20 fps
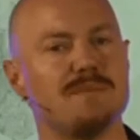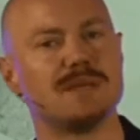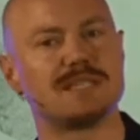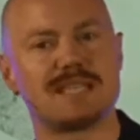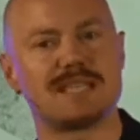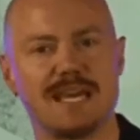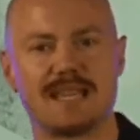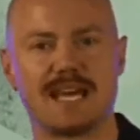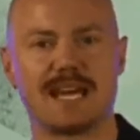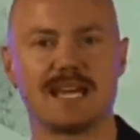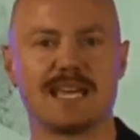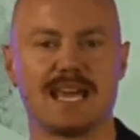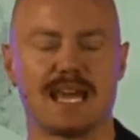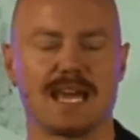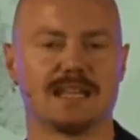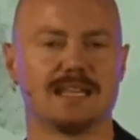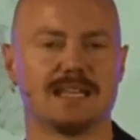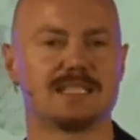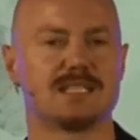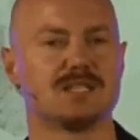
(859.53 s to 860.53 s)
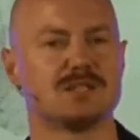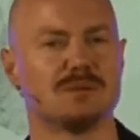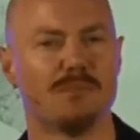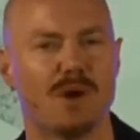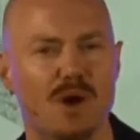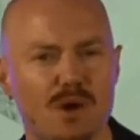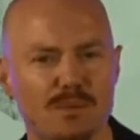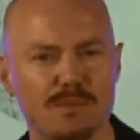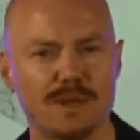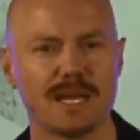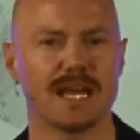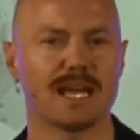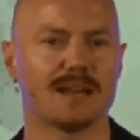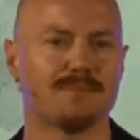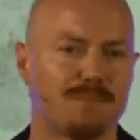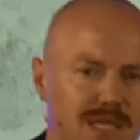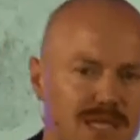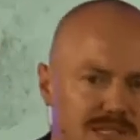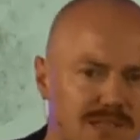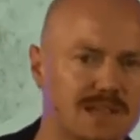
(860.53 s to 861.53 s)
So let me say that again. This is a moment
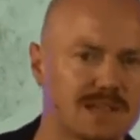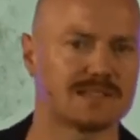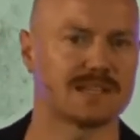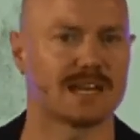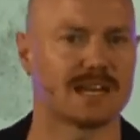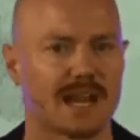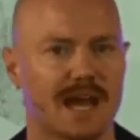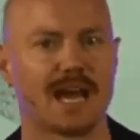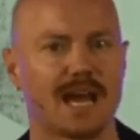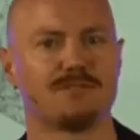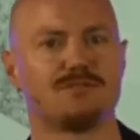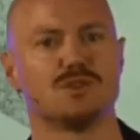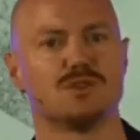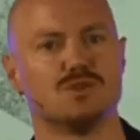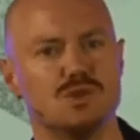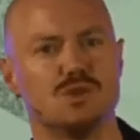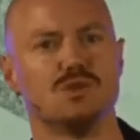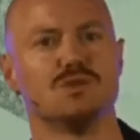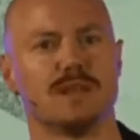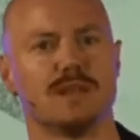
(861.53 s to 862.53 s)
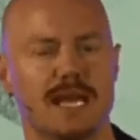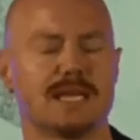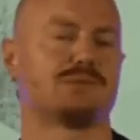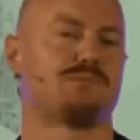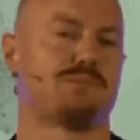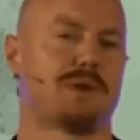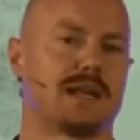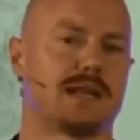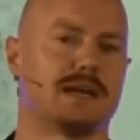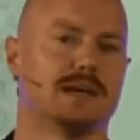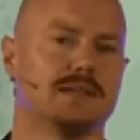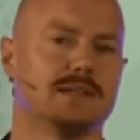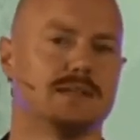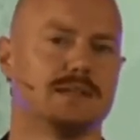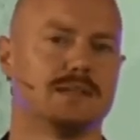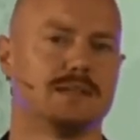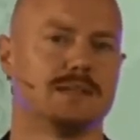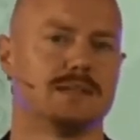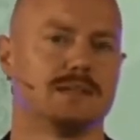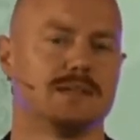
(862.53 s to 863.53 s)
in business and life to do less better.
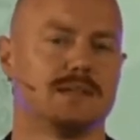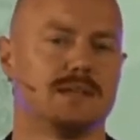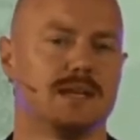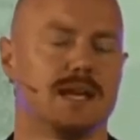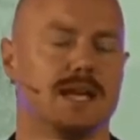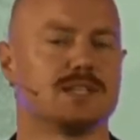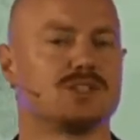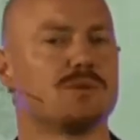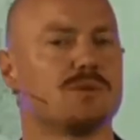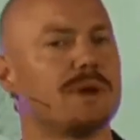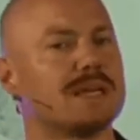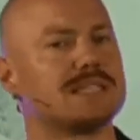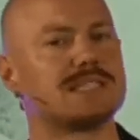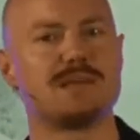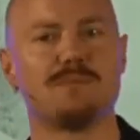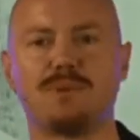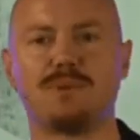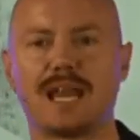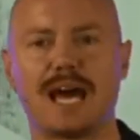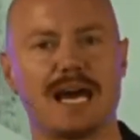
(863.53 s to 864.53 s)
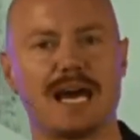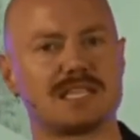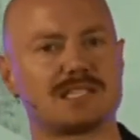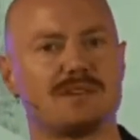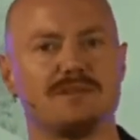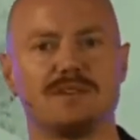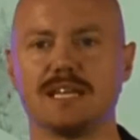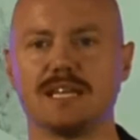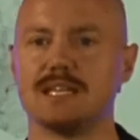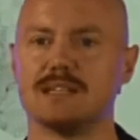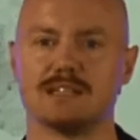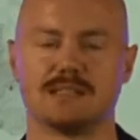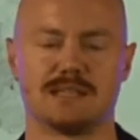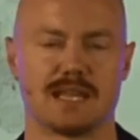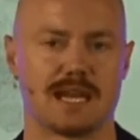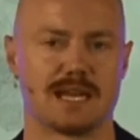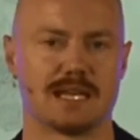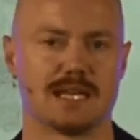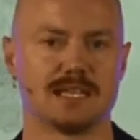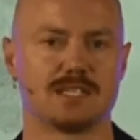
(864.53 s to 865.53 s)
And so, my simple ask of
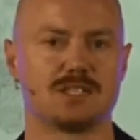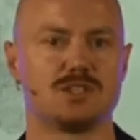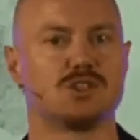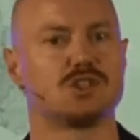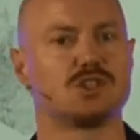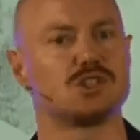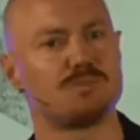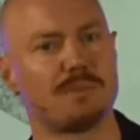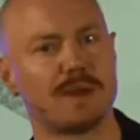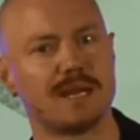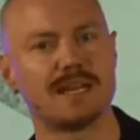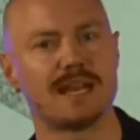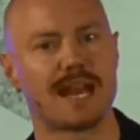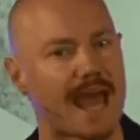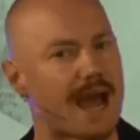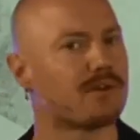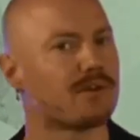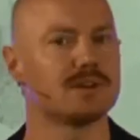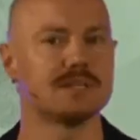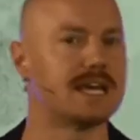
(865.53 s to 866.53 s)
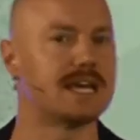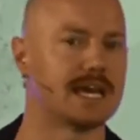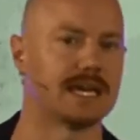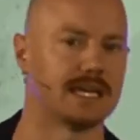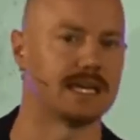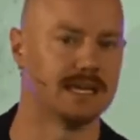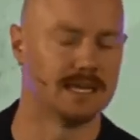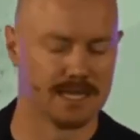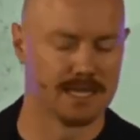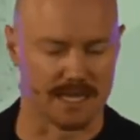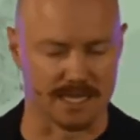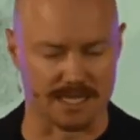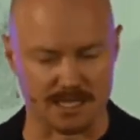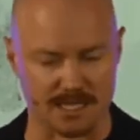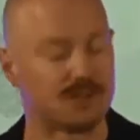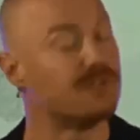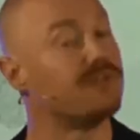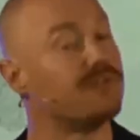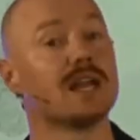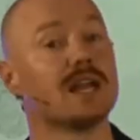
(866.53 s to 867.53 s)
leaders then is to spend an hour a day
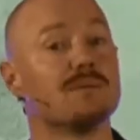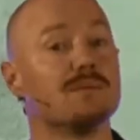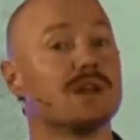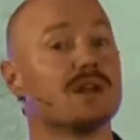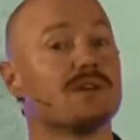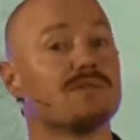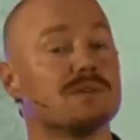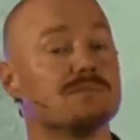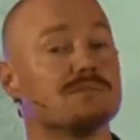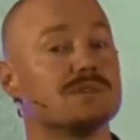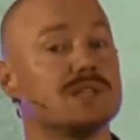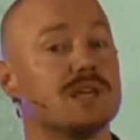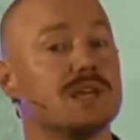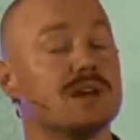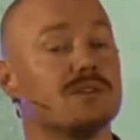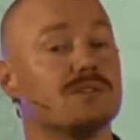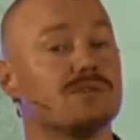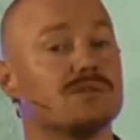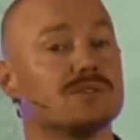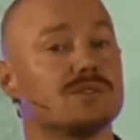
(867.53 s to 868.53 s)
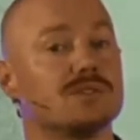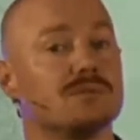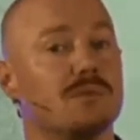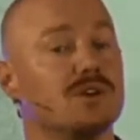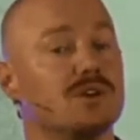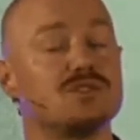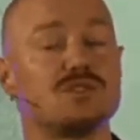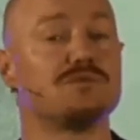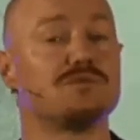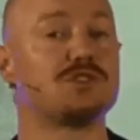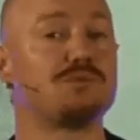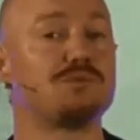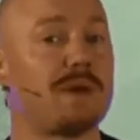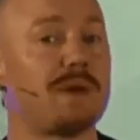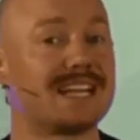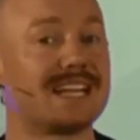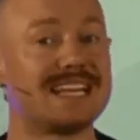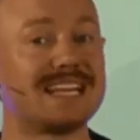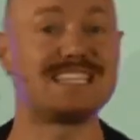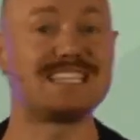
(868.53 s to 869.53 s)
in the development of themselves. Most have
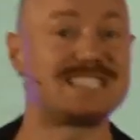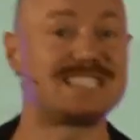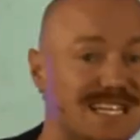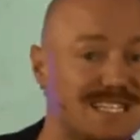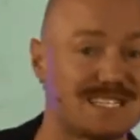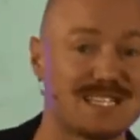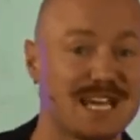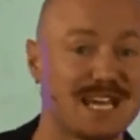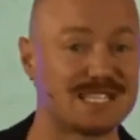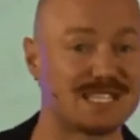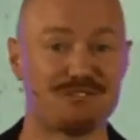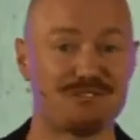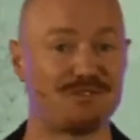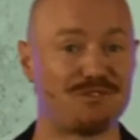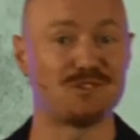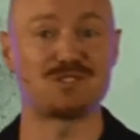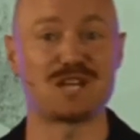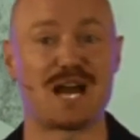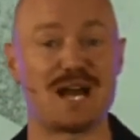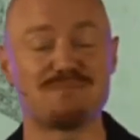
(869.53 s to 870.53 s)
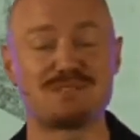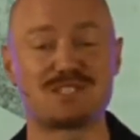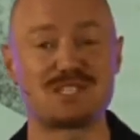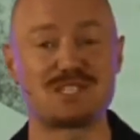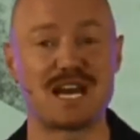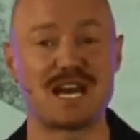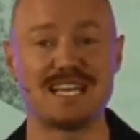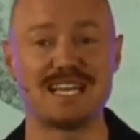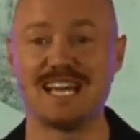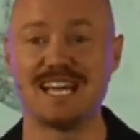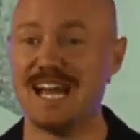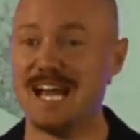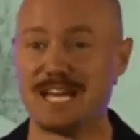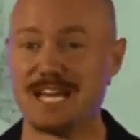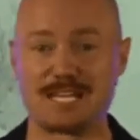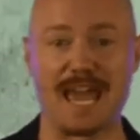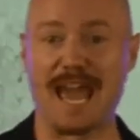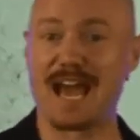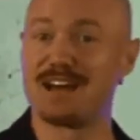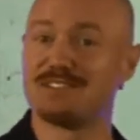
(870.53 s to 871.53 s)
spent at least six years in full time study,
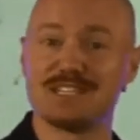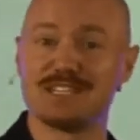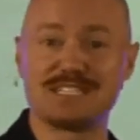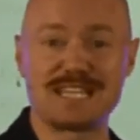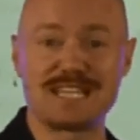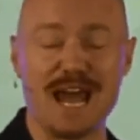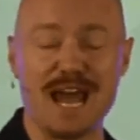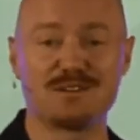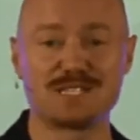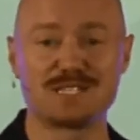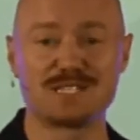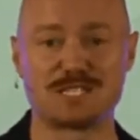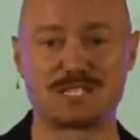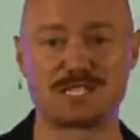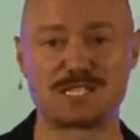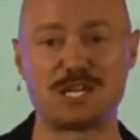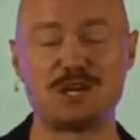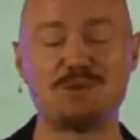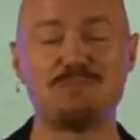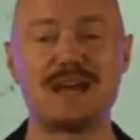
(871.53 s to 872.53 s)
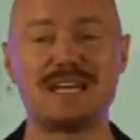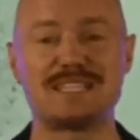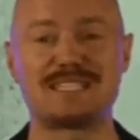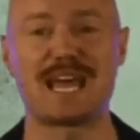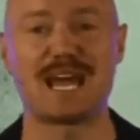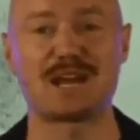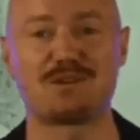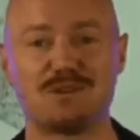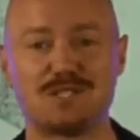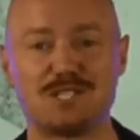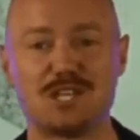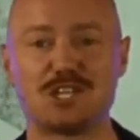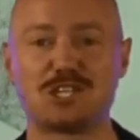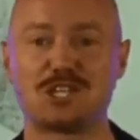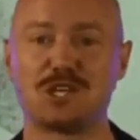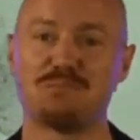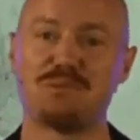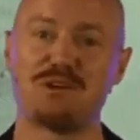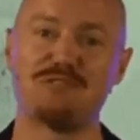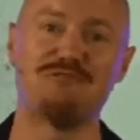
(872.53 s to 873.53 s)
countless hours in skill based
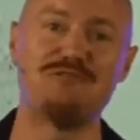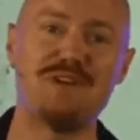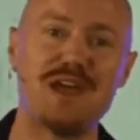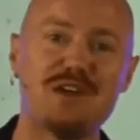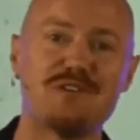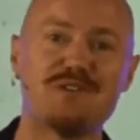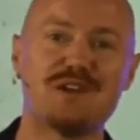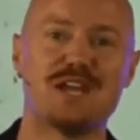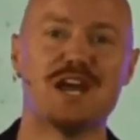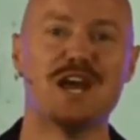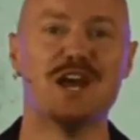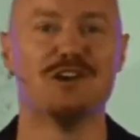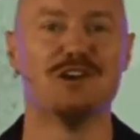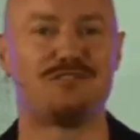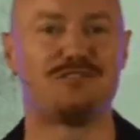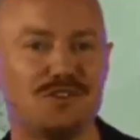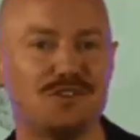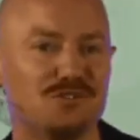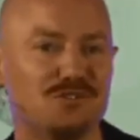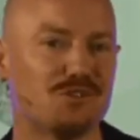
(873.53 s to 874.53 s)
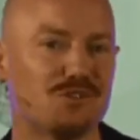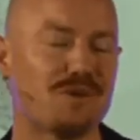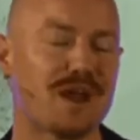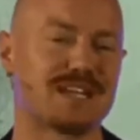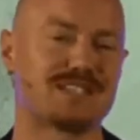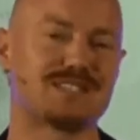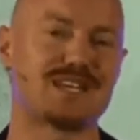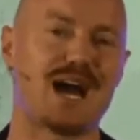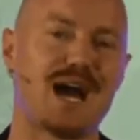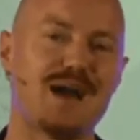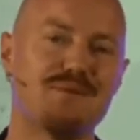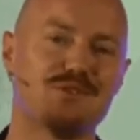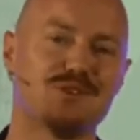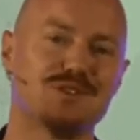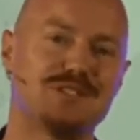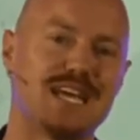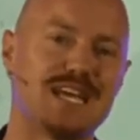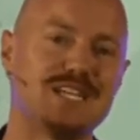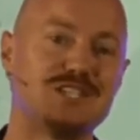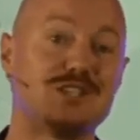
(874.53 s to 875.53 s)
acquisition, but very few direct time
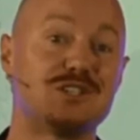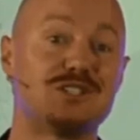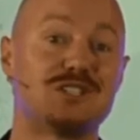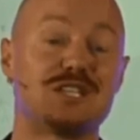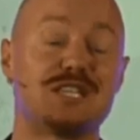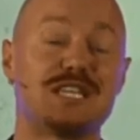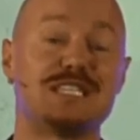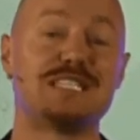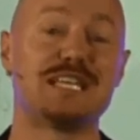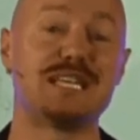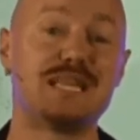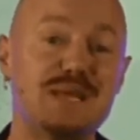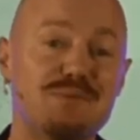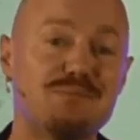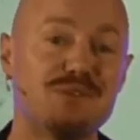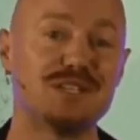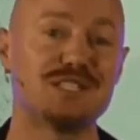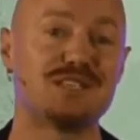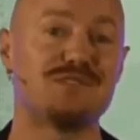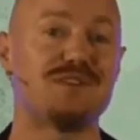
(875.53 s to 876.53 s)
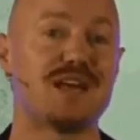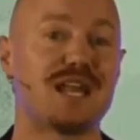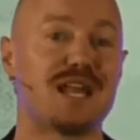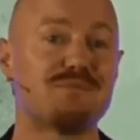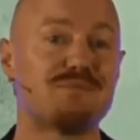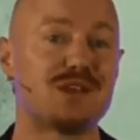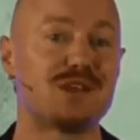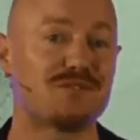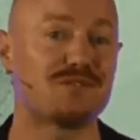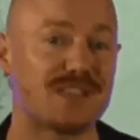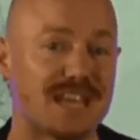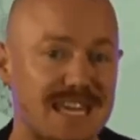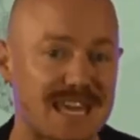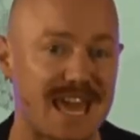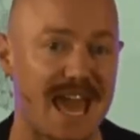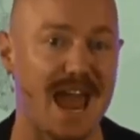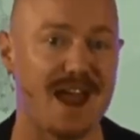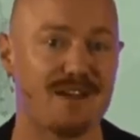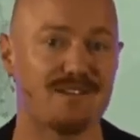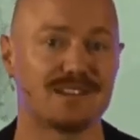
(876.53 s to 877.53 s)
or attention to the deliberate development of their
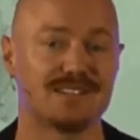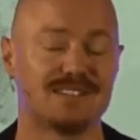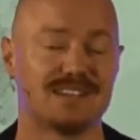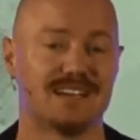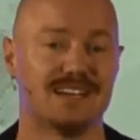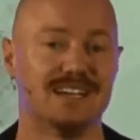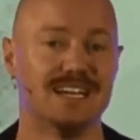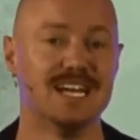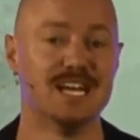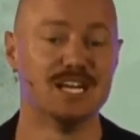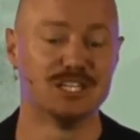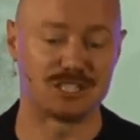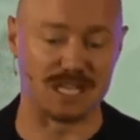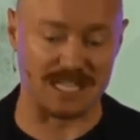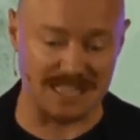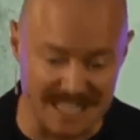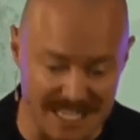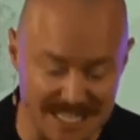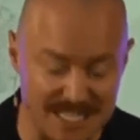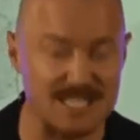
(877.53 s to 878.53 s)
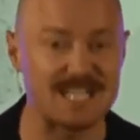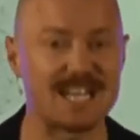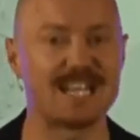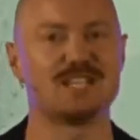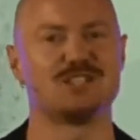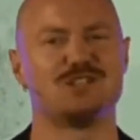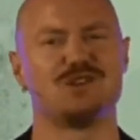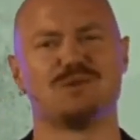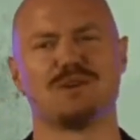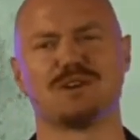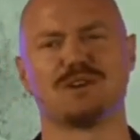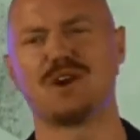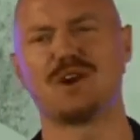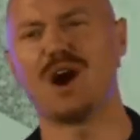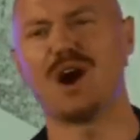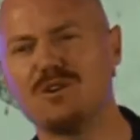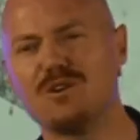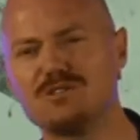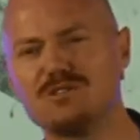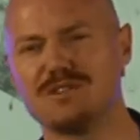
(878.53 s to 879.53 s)
character, to listening to and
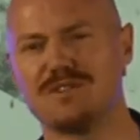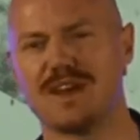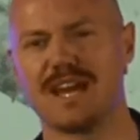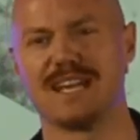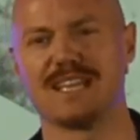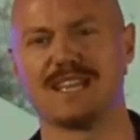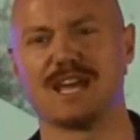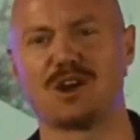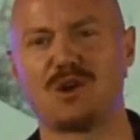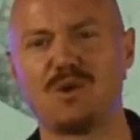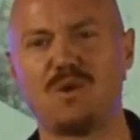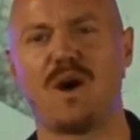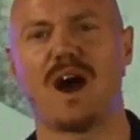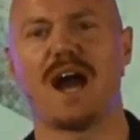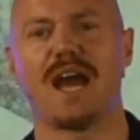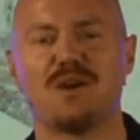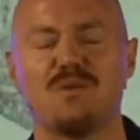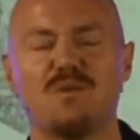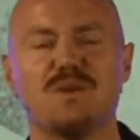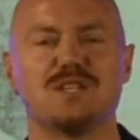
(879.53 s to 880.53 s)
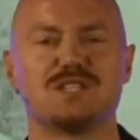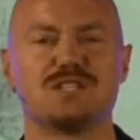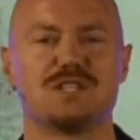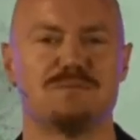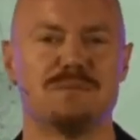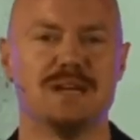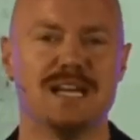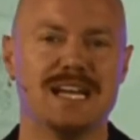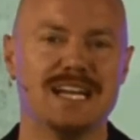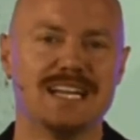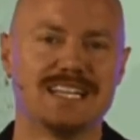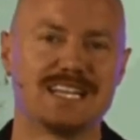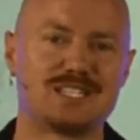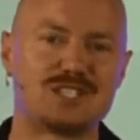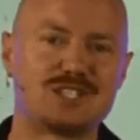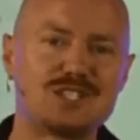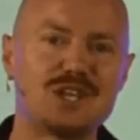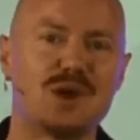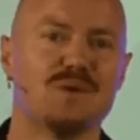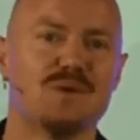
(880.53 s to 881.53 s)
cultivating that quiet wisdom
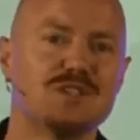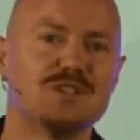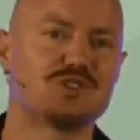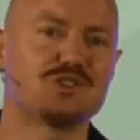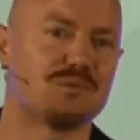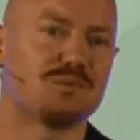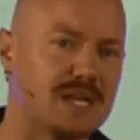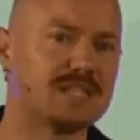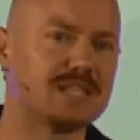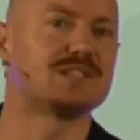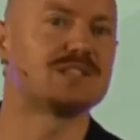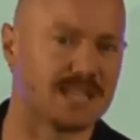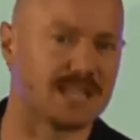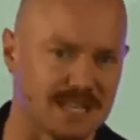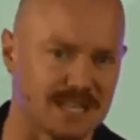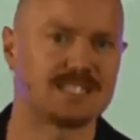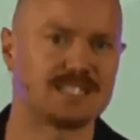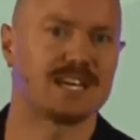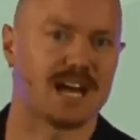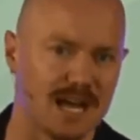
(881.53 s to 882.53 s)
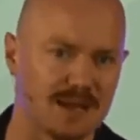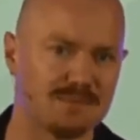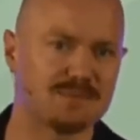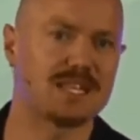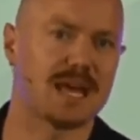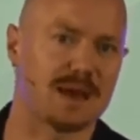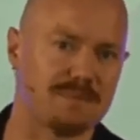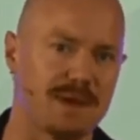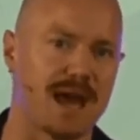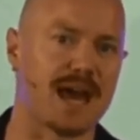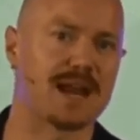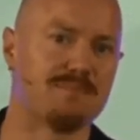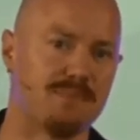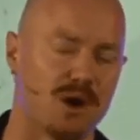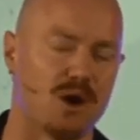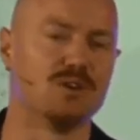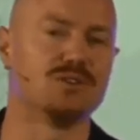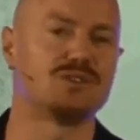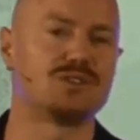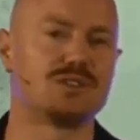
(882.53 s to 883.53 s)
that's so instrumental in the times that
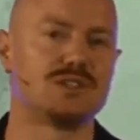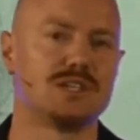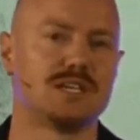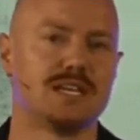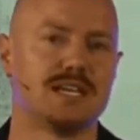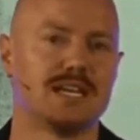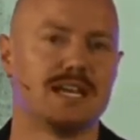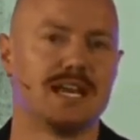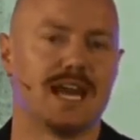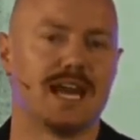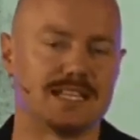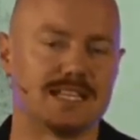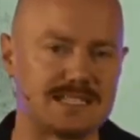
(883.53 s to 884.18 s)
matter most.